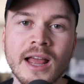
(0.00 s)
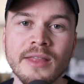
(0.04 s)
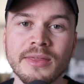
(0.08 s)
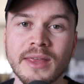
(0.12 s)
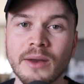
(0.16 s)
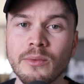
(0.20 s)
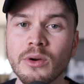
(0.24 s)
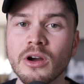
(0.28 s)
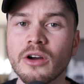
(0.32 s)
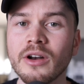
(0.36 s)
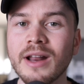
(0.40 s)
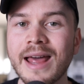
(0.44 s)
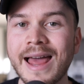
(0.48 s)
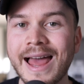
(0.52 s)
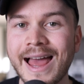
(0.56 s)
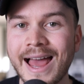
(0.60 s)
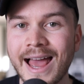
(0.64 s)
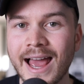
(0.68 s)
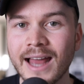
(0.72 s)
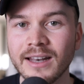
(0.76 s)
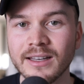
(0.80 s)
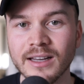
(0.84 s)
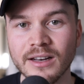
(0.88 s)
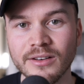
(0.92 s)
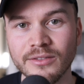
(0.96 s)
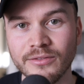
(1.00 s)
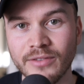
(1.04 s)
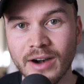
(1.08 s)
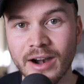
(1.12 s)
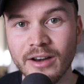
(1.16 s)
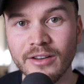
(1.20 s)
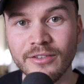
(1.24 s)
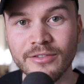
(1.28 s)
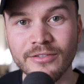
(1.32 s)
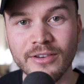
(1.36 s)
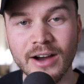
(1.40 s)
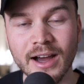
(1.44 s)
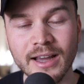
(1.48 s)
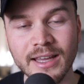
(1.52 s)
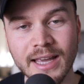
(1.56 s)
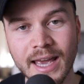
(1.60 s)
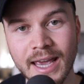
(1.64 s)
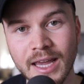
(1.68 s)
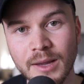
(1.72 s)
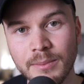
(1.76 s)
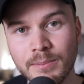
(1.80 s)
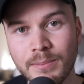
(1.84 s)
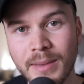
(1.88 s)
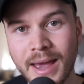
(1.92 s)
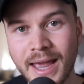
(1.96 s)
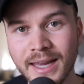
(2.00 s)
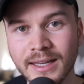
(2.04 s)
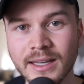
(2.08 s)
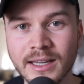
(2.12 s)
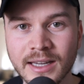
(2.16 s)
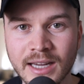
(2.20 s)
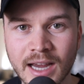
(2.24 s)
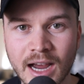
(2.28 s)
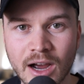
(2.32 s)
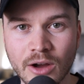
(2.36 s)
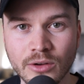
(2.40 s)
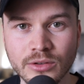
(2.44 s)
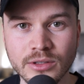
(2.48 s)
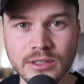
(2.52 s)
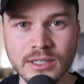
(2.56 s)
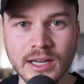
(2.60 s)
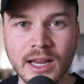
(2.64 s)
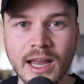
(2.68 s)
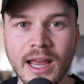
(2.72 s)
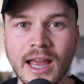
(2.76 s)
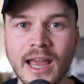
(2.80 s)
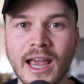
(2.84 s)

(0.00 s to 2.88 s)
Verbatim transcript: Then we're going to add and verify a bank account.